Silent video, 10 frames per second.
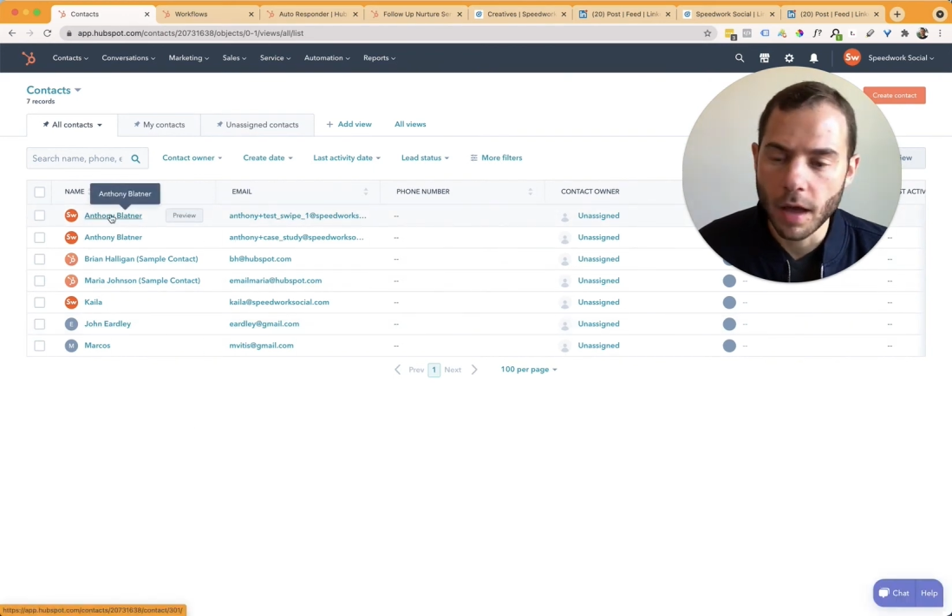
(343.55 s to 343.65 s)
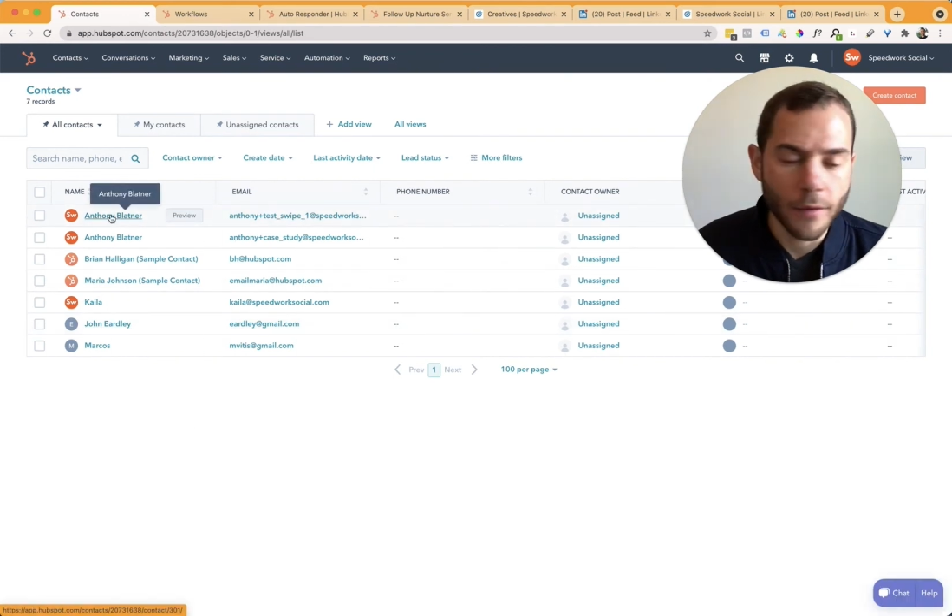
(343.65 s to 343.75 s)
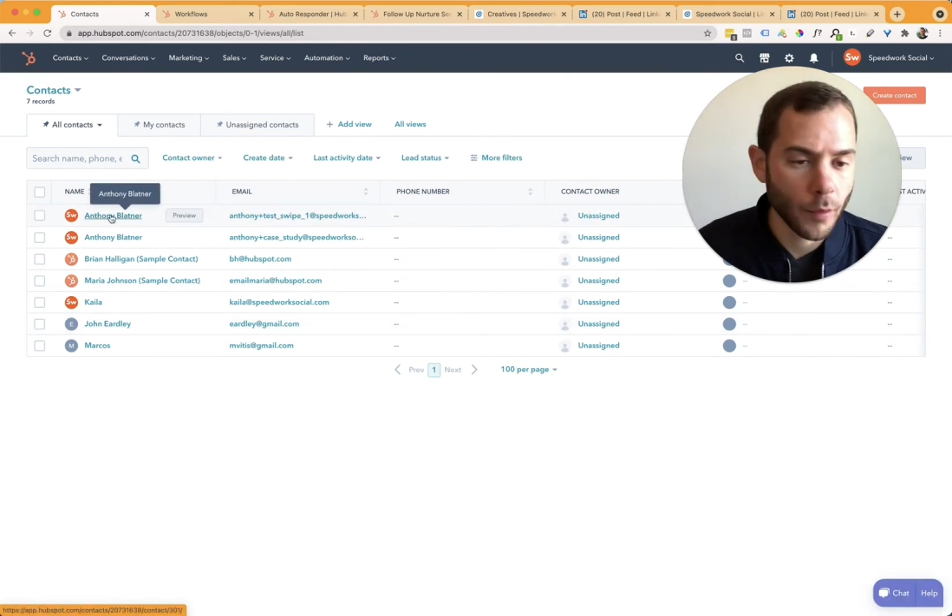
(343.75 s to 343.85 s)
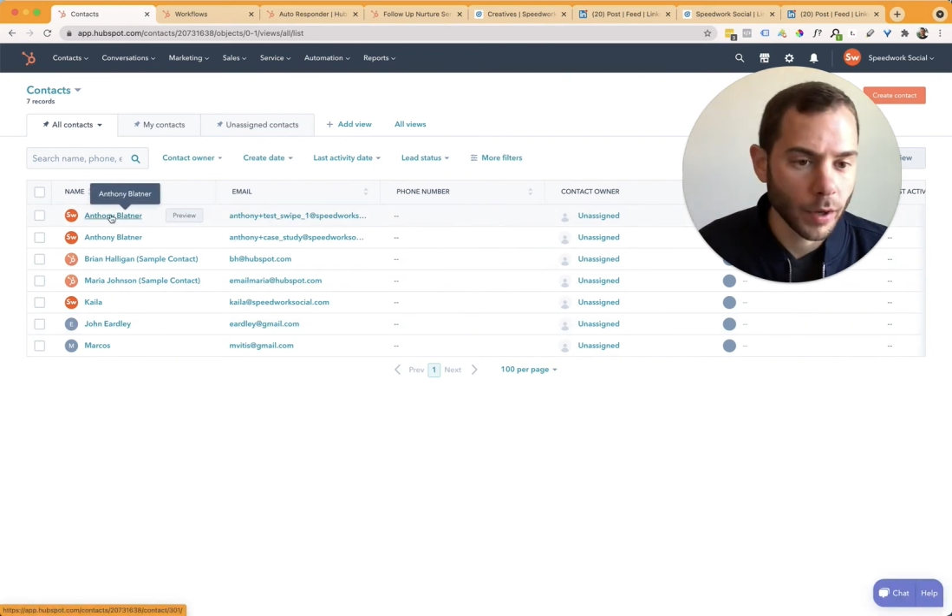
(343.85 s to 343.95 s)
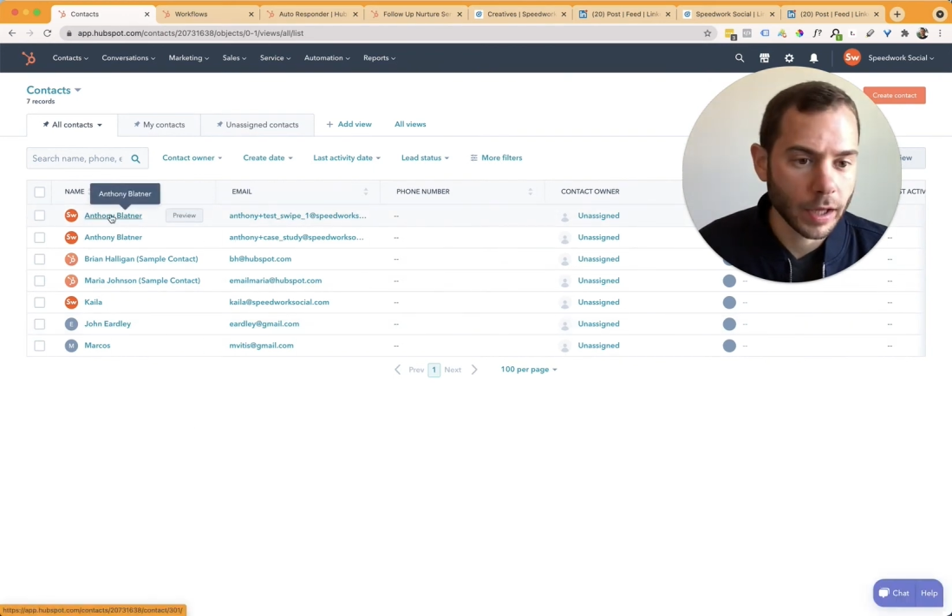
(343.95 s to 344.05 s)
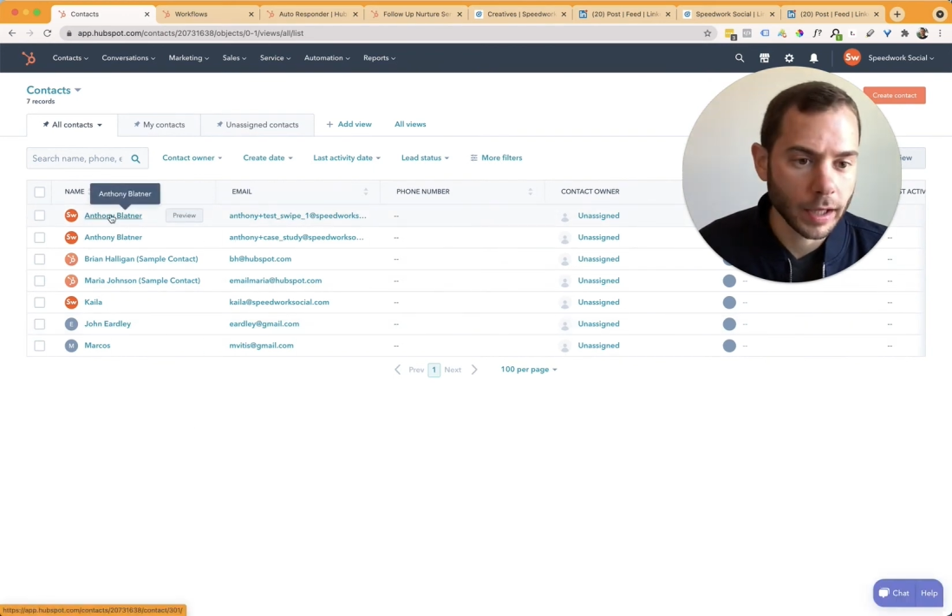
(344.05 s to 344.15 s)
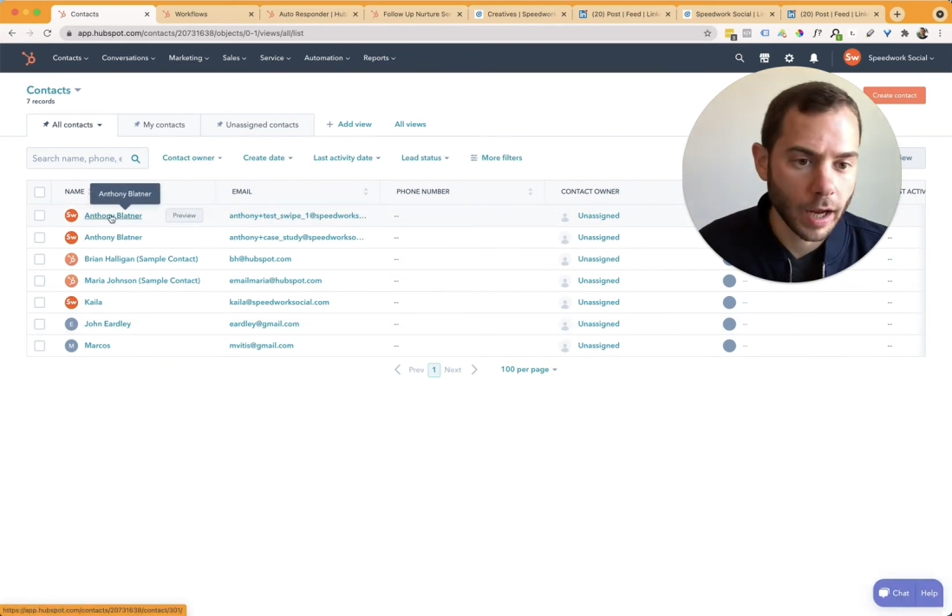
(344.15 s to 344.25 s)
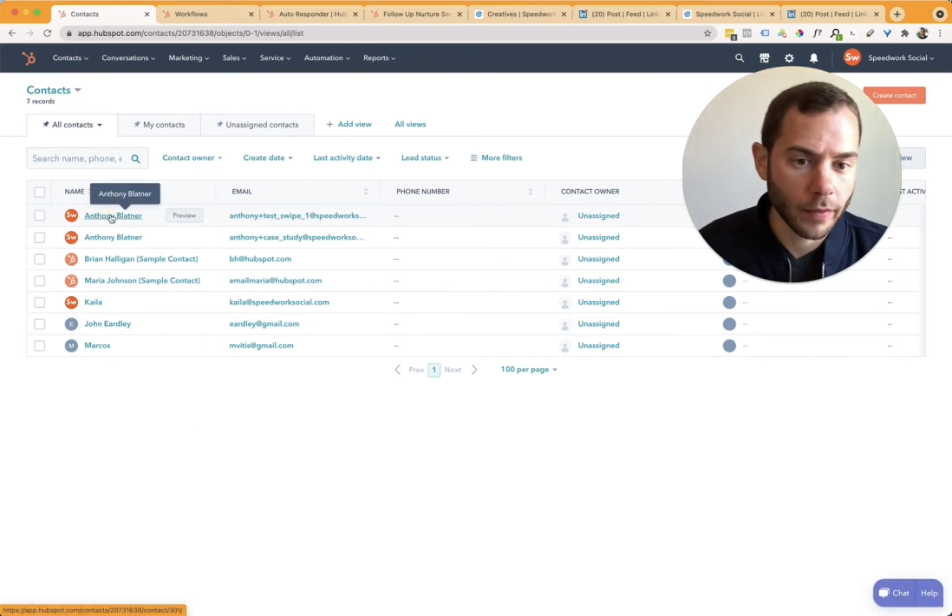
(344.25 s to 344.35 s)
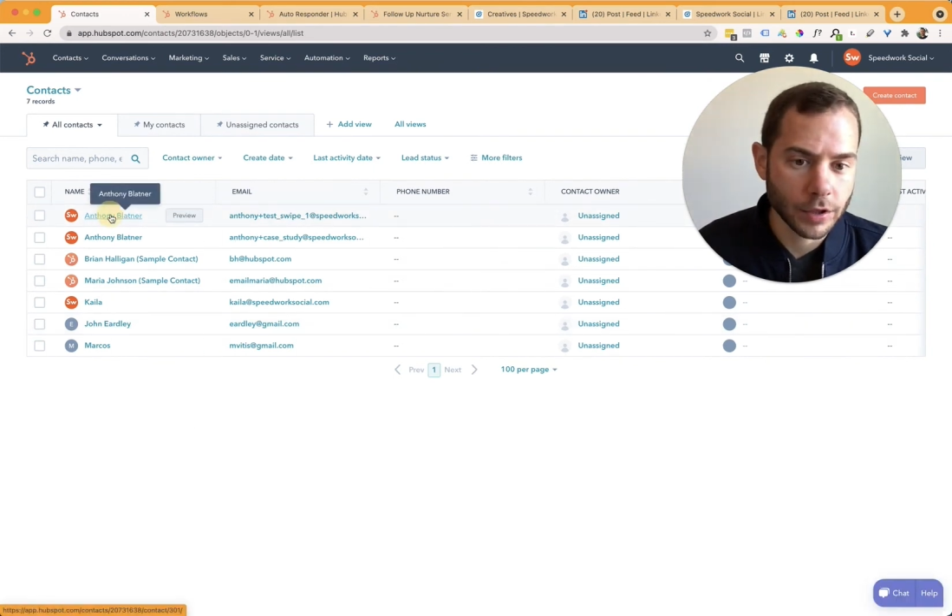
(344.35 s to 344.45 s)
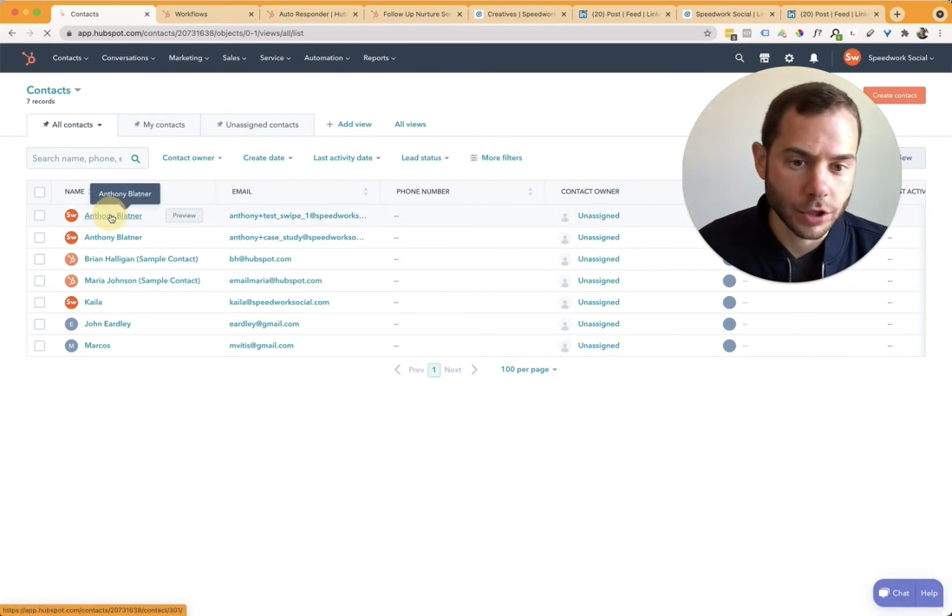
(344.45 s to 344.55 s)
If I want to click
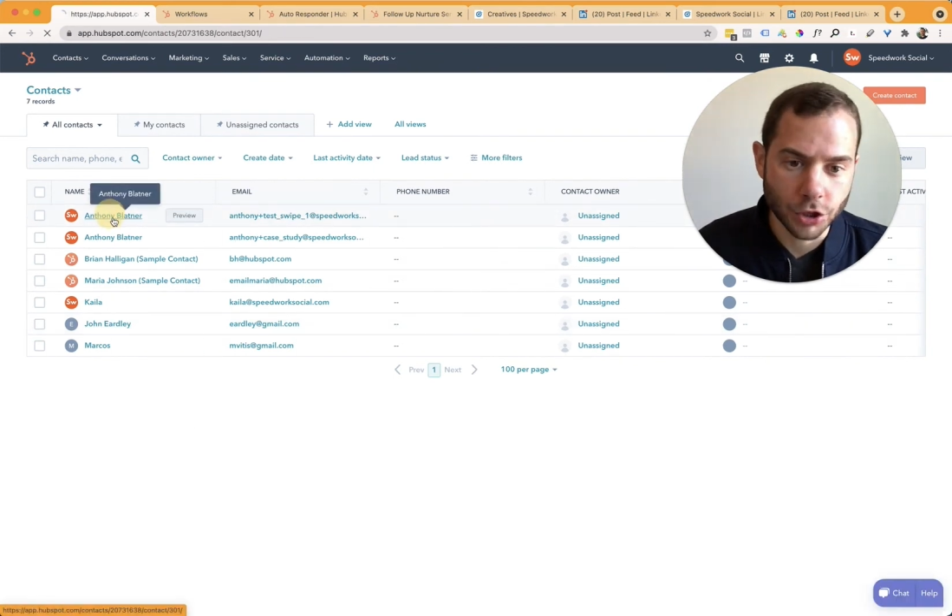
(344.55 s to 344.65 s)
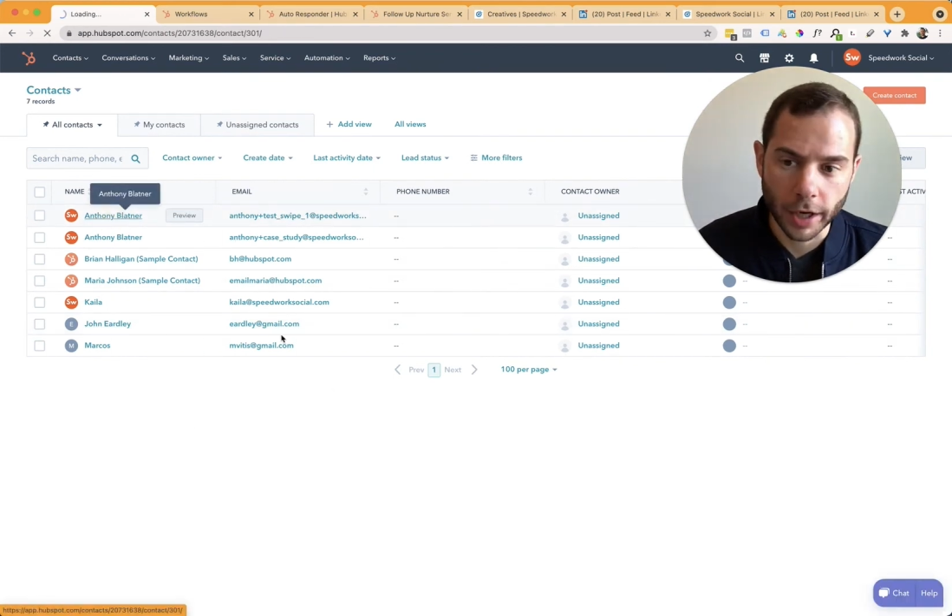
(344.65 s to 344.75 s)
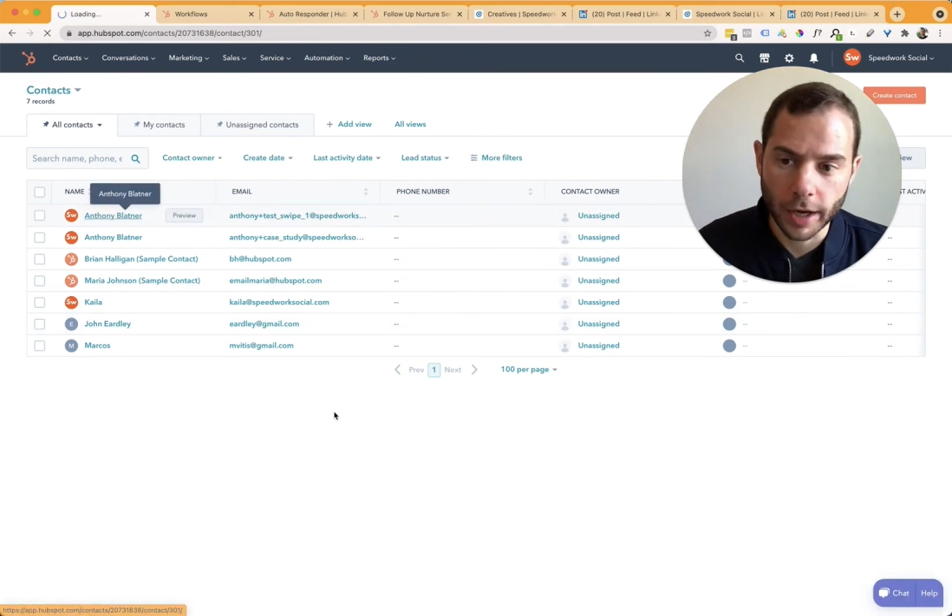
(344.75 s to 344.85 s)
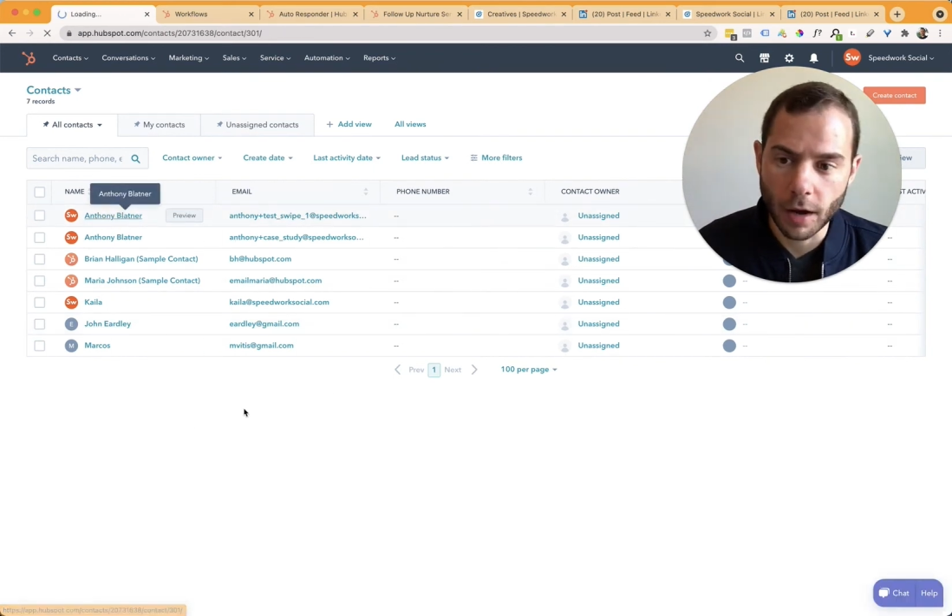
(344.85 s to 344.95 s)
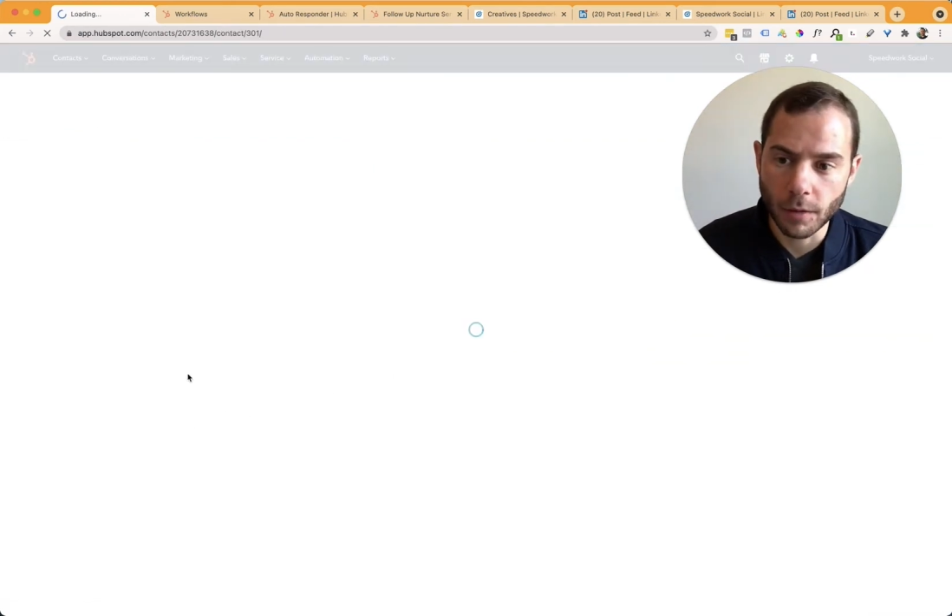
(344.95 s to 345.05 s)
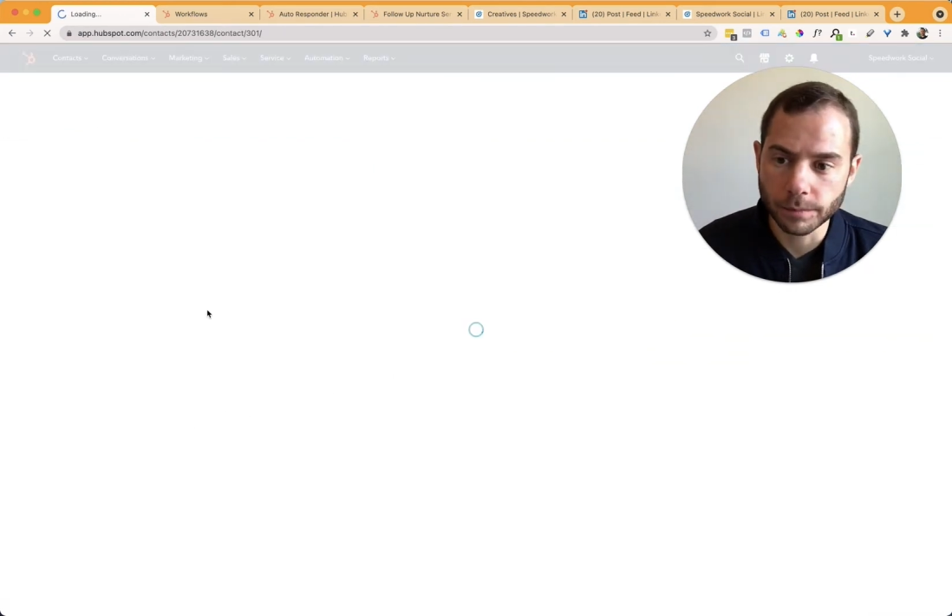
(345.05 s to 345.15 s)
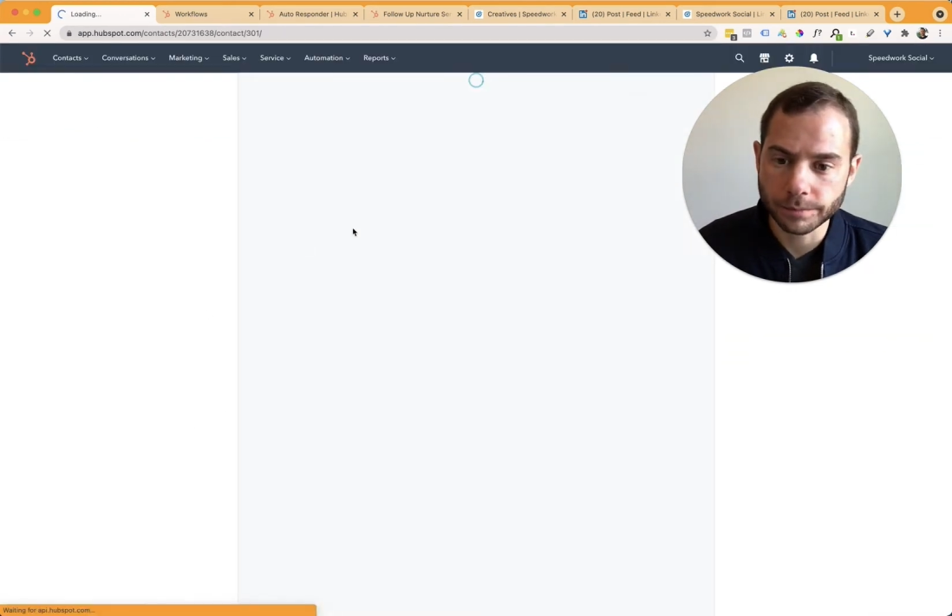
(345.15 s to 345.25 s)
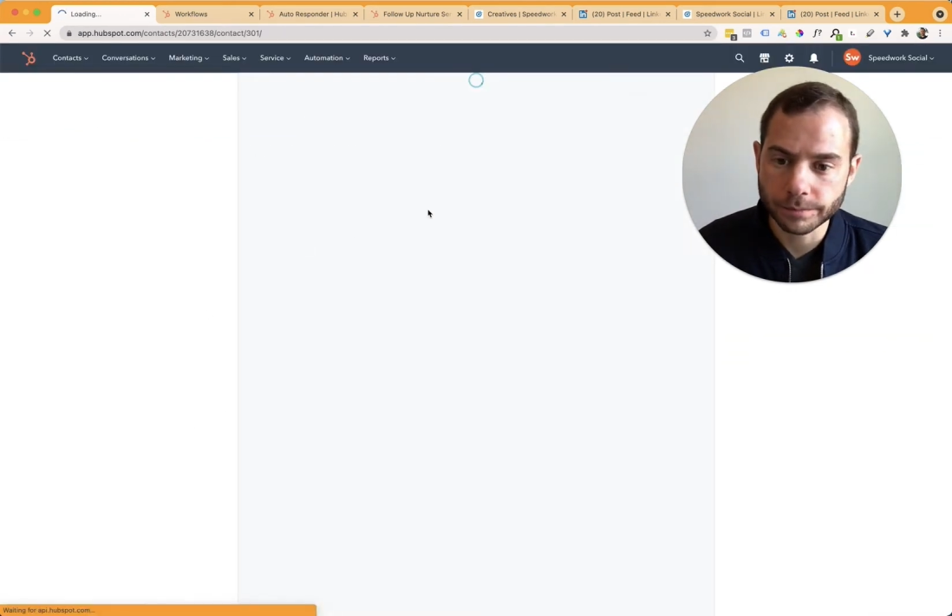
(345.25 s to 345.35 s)
on this and check it out,